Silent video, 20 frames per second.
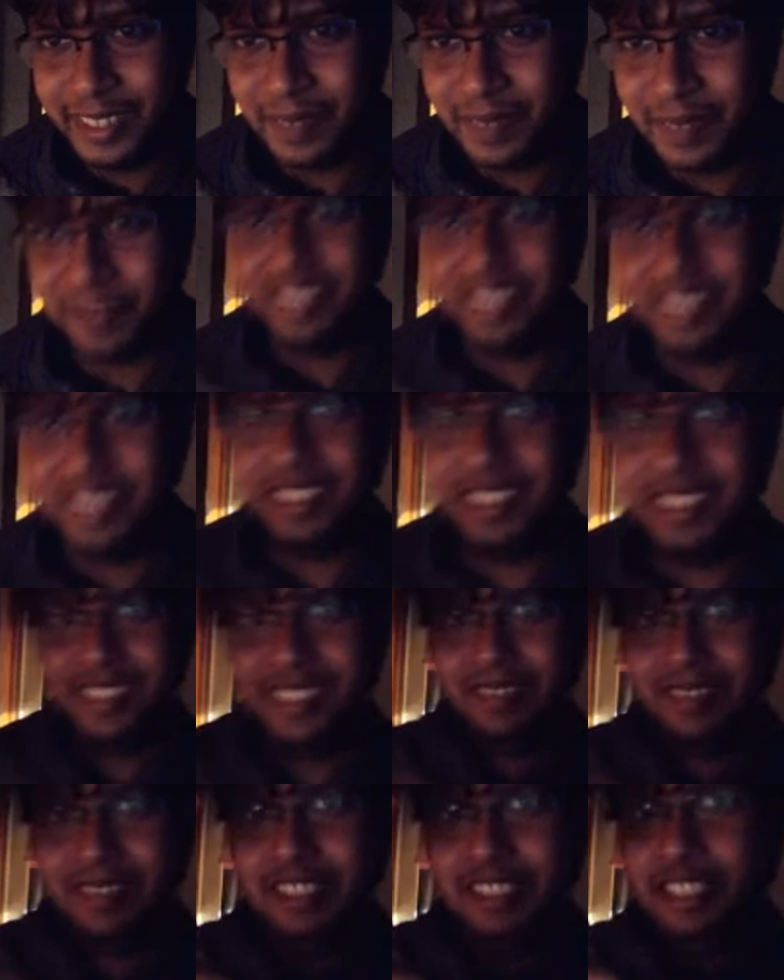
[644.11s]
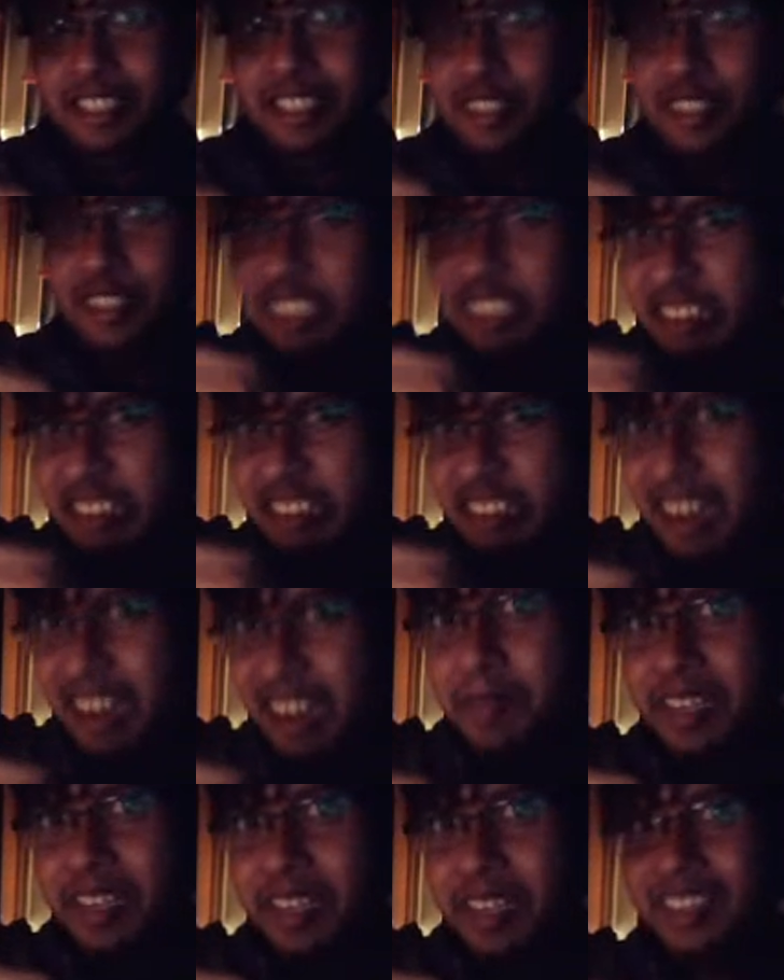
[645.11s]
It's like she's not grabbing
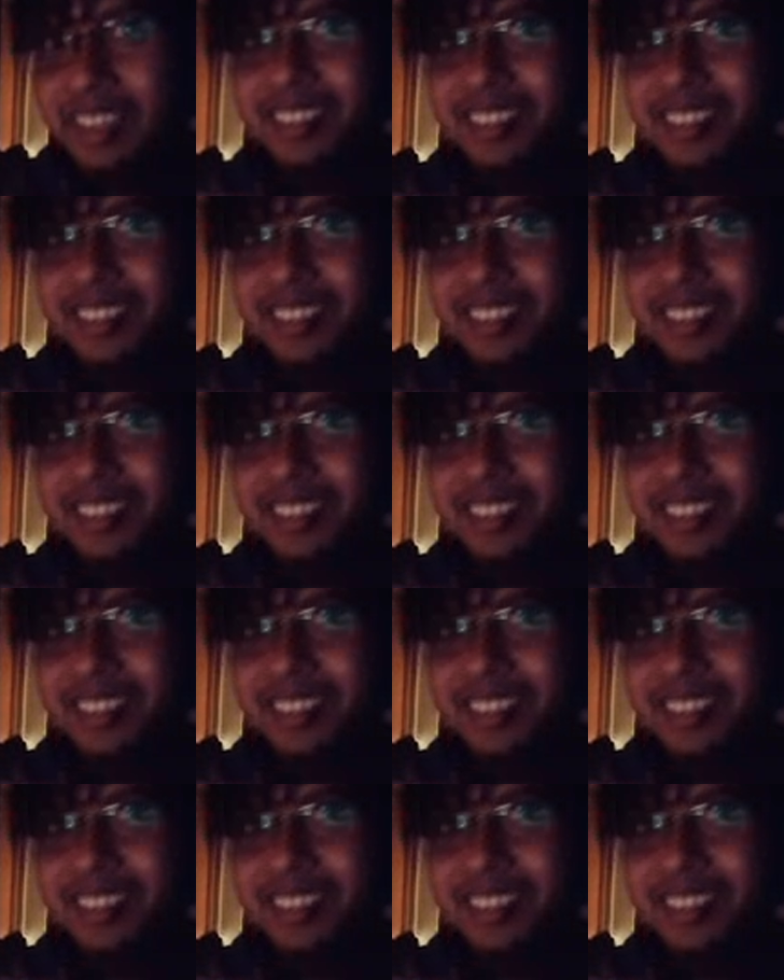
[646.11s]
it. She's